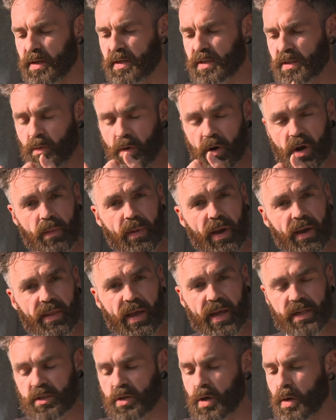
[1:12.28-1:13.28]
need to worry about
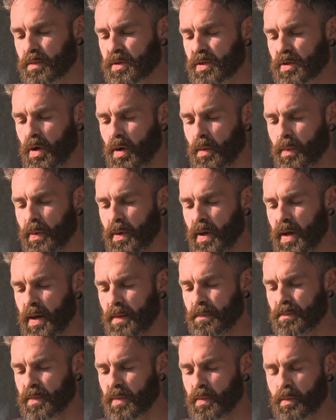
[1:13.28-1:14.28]
that top stop
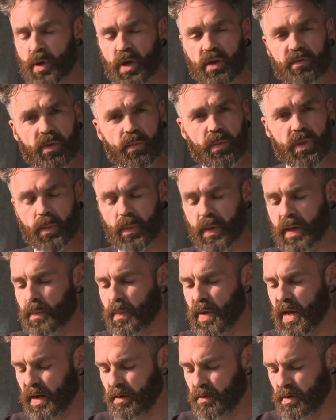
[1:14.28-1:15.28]
moving with a big
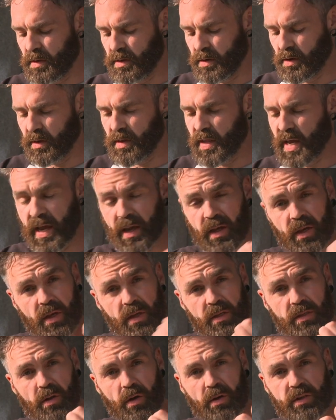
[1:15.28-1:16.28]
bag or anything on there.
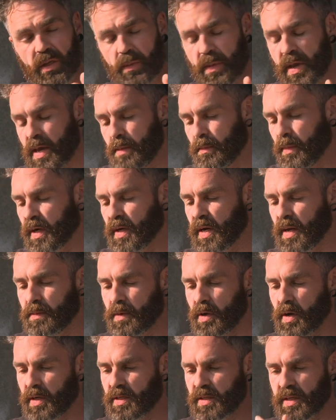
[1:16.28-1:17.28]
As long as I'm hitting my clip
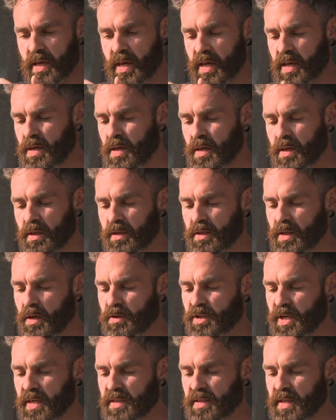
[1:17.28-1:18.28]
nicely, there's no
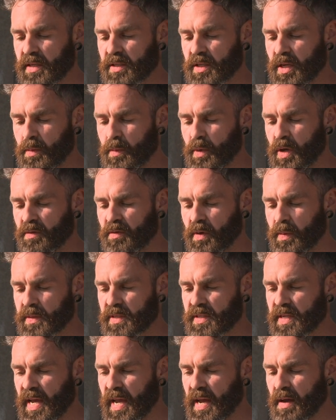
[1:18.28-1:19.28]
chance that's going to move up
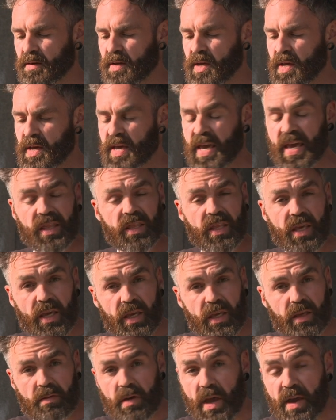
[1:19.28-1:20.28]
and down. In
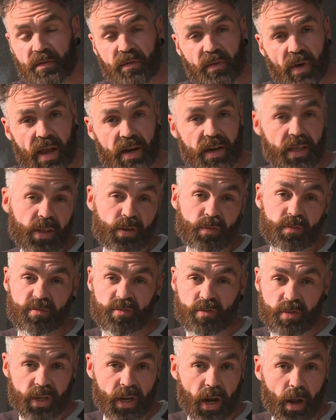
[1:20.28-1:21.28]
the event, in the
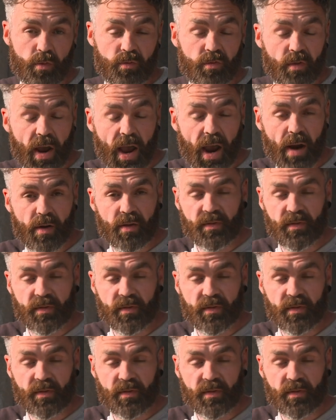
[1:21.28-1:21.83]
rare